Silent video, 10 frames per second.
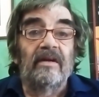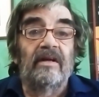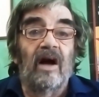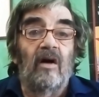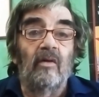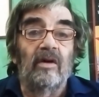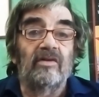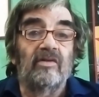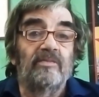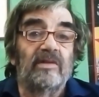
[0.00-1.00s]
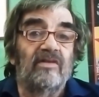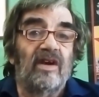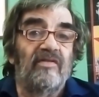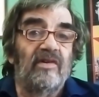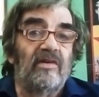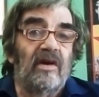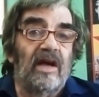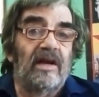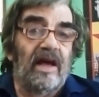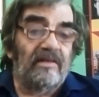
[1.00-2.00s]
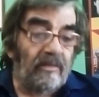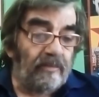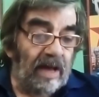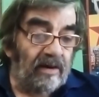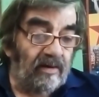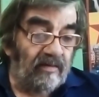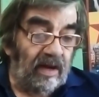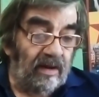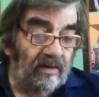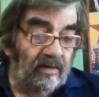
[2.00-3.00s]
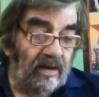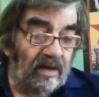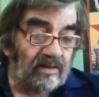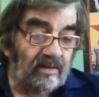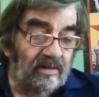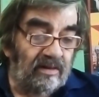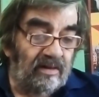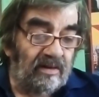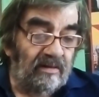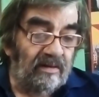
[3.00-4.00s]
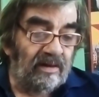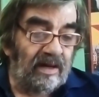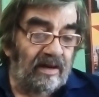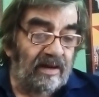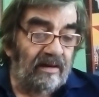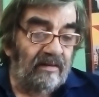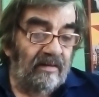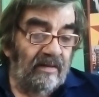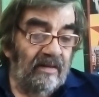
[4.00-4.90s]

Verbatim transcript: goalless, but Sheffield United had the better of it. Newcastle look, looking a little